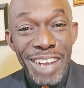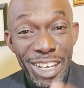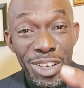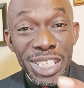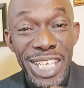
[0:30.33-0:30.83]

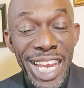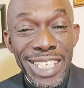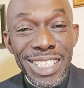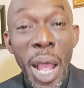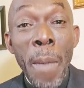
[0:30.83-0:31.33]

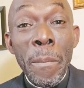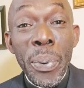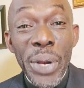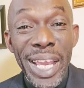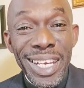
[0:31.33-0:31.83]
recognize a
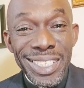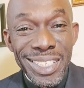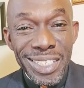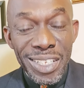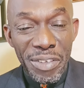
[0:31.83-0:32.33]
prayer
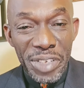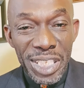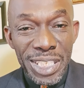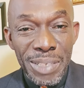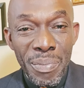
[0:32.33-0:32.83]

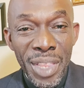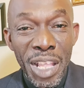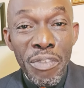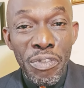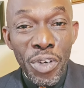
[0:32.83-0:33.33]
service
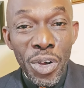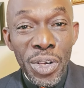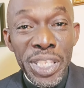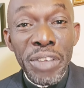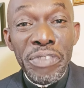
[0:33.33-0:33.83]

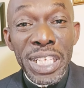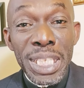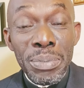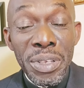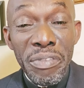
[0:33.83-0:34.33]
for the
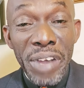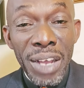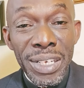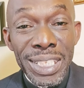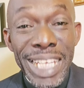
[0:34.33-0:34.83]
victims of
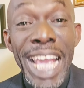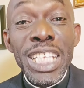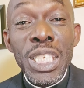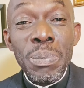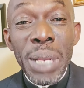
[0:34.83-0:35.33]
violence,
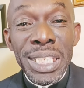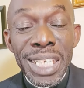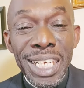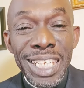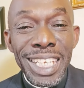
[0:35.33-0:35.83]

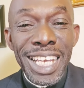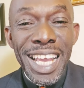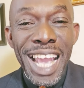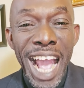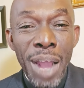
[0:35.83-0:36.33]
especially
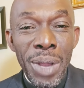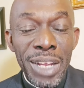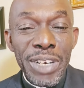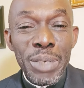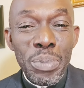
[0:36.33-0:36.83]
our
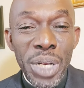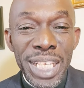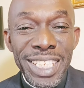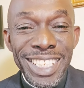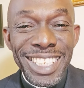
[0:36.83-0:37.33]
great
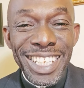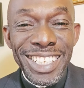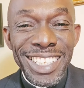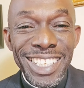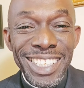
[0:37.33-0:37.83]
brothers and
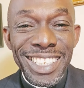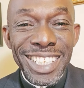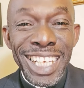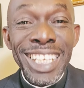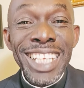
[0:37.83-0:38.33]

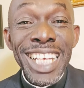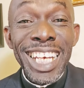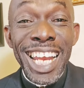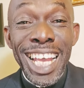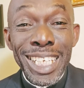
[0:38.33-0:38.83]
sisters in that
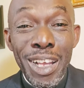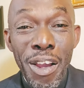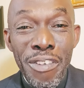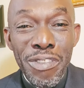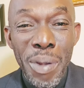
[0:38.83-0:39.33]
land
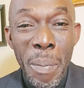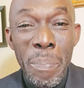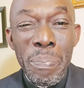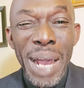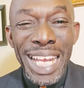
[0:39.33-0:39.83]
of
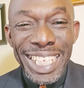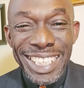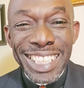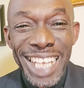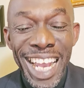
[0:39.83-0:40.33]

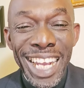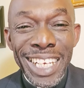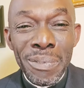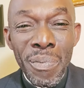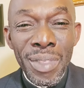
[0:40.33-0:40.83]

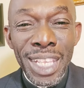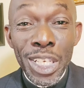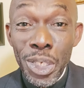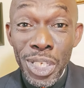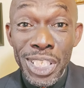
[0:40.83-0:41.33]
Palestine?
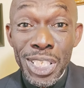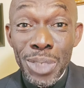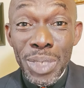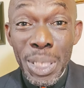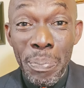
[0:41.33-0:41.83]
You know,
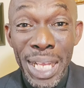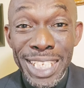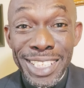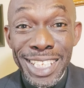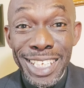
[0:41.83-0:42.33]
Jesus was a
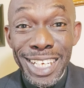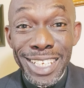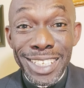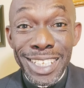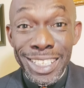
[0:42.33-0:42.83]

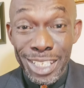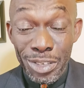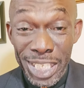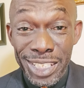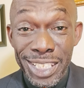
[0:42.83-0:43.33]
Palestinian in the
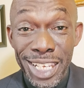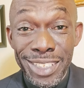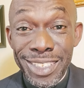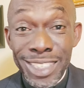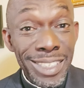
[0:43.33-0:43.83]
real
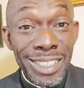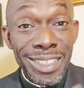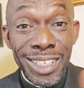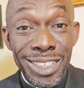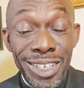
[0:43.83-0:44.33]
sense. This
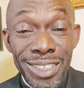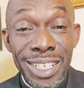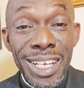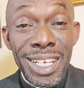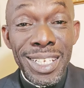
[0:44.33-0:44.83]
is not
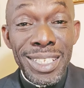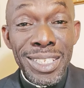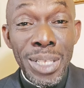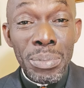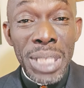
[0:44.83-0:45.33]
just
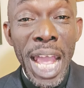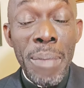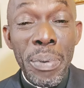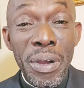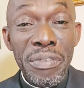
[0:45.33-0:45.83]
some
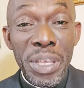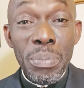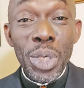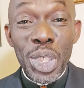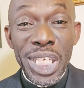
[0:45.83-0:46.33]
type of
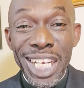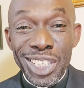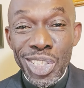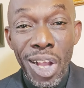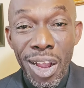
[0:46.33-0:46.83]

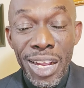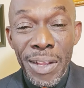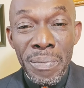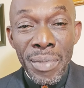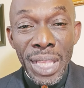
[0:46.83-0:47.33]
emotional talk.
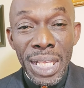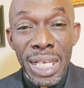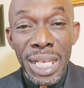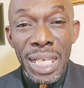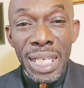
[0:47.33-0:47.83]

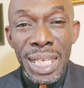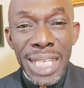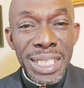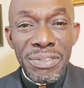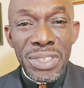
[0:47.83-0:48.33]

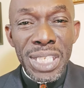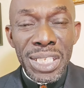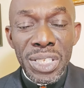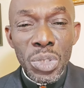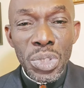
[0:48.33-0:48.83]
Let's even say
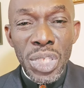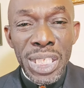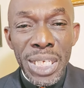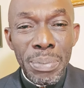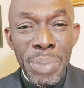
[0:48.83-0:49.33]
Jesus was
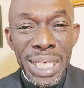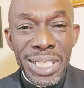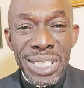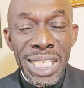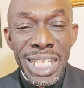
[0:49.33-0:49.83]
not a
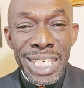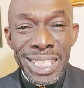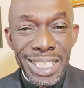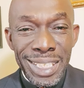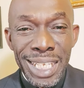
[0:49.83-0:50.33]
Palestinian
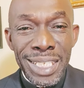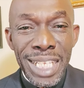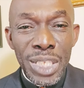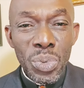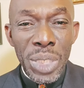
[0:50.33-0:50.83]
in the sense
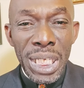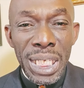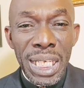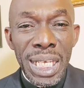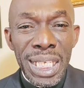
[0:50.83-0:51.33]
that
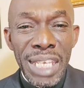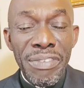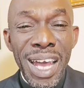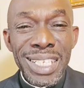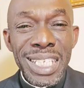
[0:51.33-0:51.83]
we
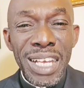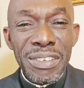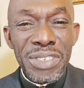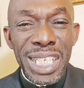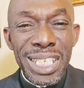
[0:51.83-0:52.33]
give
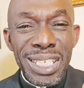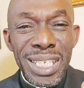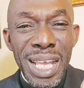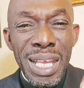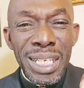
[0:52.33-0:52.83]
ourselves
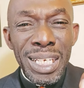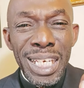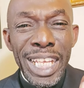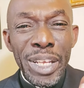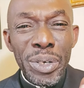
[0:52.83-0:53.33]
these
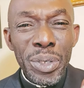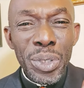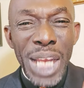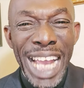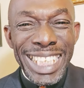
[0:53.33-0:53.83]

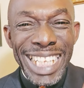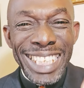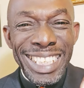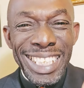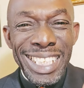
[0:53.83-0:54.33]
little
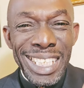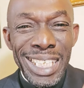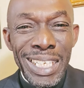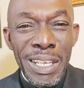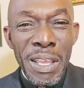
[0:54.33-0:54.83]

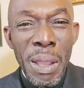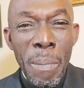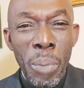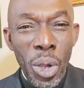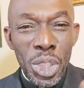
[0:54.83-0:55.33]
identity
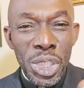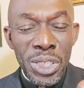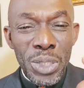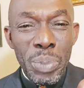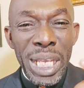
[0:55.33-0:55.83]

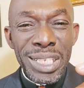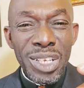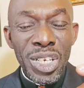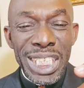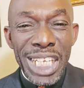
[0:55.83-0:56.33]
portions
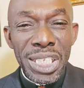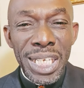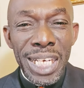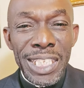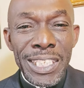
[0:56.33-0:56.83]
based on
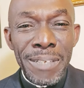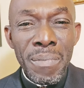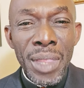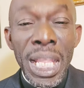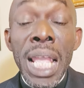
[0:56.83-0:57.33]
nationality.
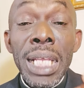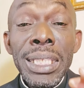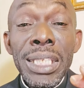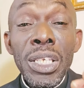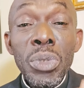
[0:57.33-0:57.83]

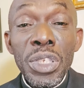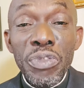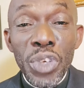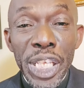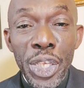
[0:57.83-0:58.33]
Jesus was
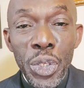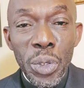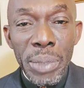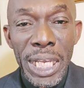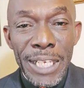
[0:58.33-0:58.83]
fully
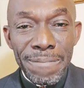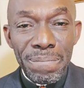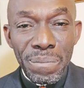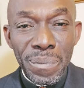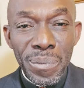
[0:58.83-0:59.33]
human,